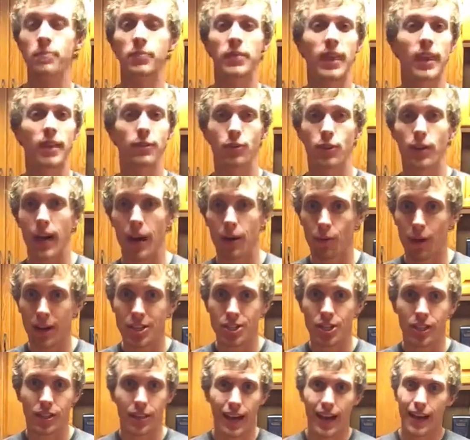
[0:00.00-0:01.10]
And if you're not
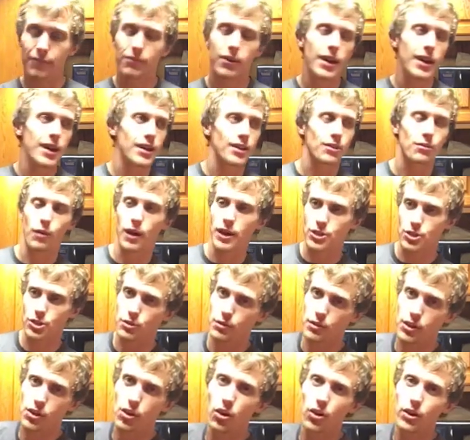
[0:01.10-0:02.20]
watching live, you're watching the
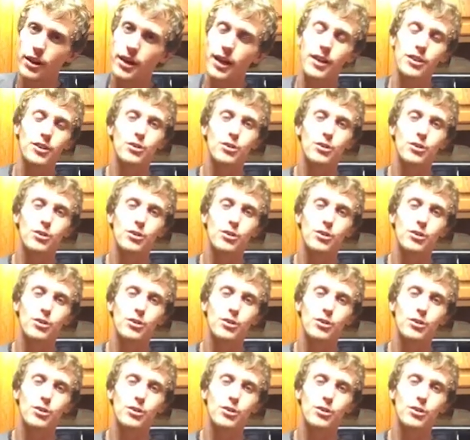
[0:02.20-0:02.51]
recording on